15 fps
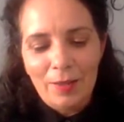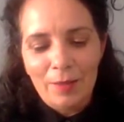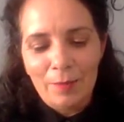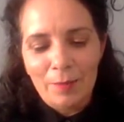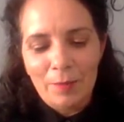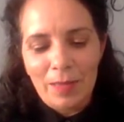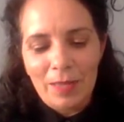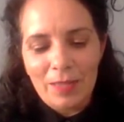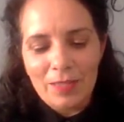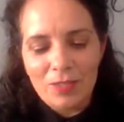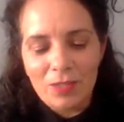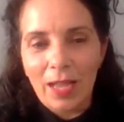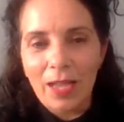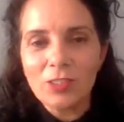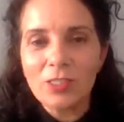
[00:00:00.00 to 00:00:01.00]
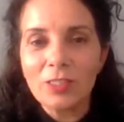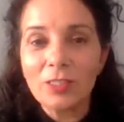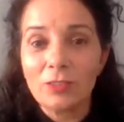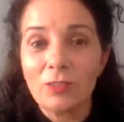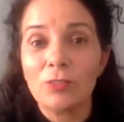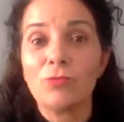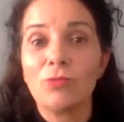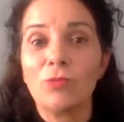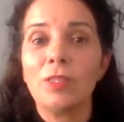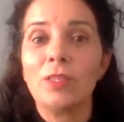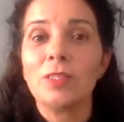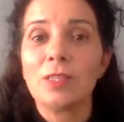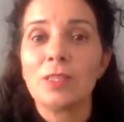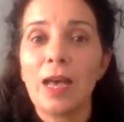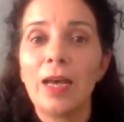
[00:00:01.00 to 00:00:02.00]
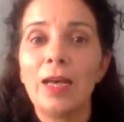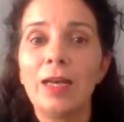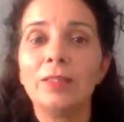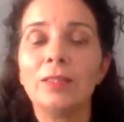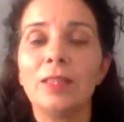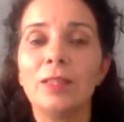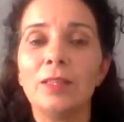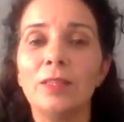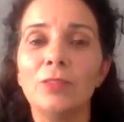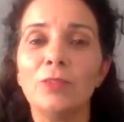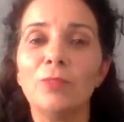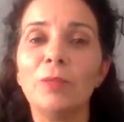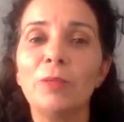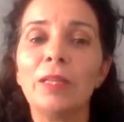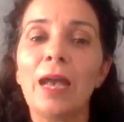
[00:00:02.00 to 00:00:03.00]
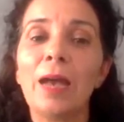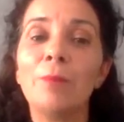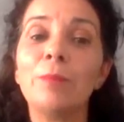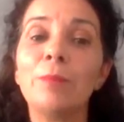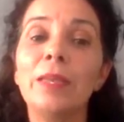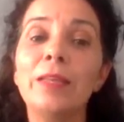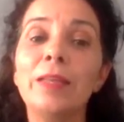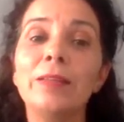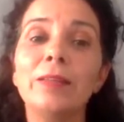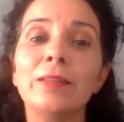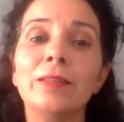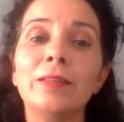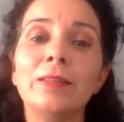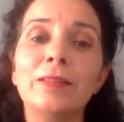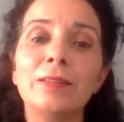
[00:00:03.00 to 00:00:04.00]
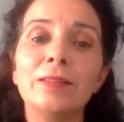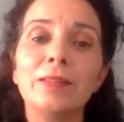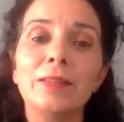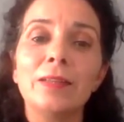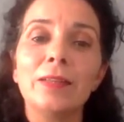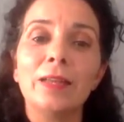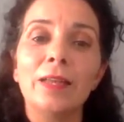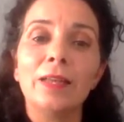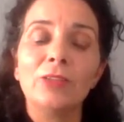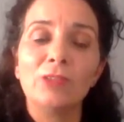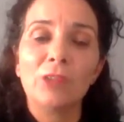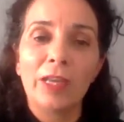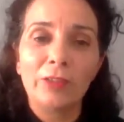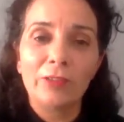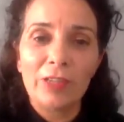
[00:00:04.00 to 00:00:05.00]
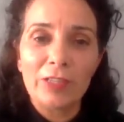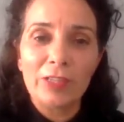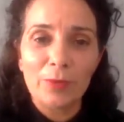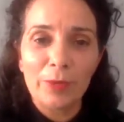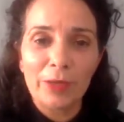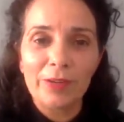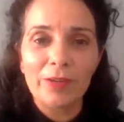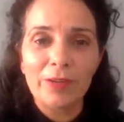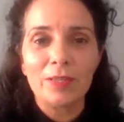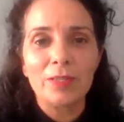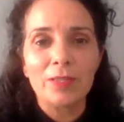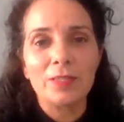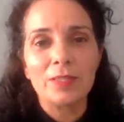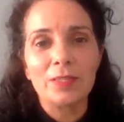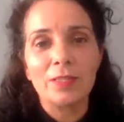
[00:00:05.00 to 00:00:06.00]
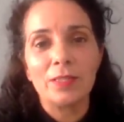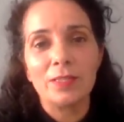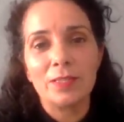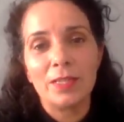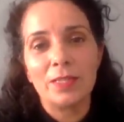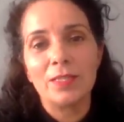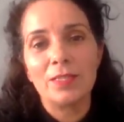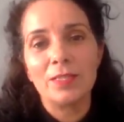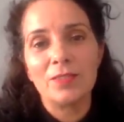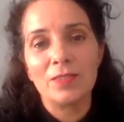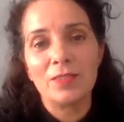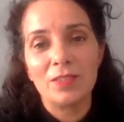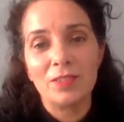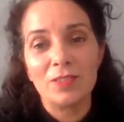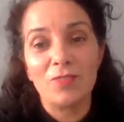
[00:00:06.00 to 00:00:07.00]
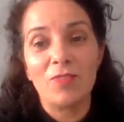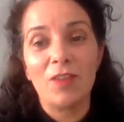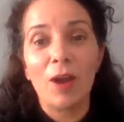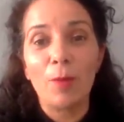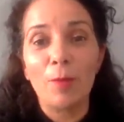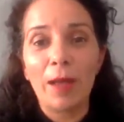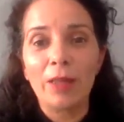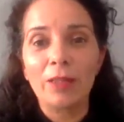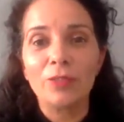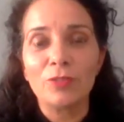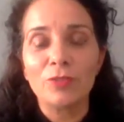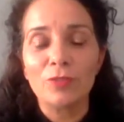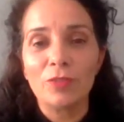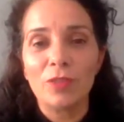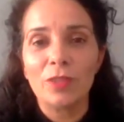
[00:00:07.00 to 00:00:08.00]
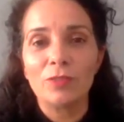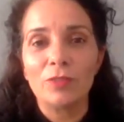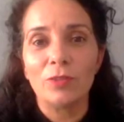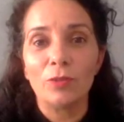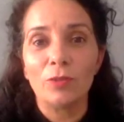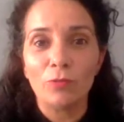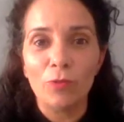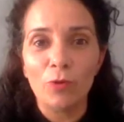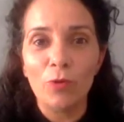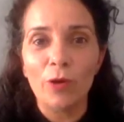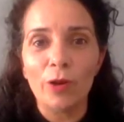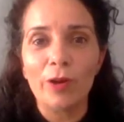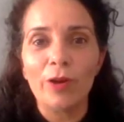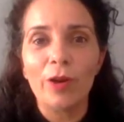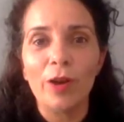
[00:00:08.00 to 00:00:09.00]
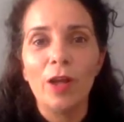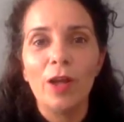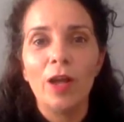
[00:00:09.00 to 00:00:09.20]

it's actually just really sad that you've been campaigning and trying to raise awareness since as far back as 2004,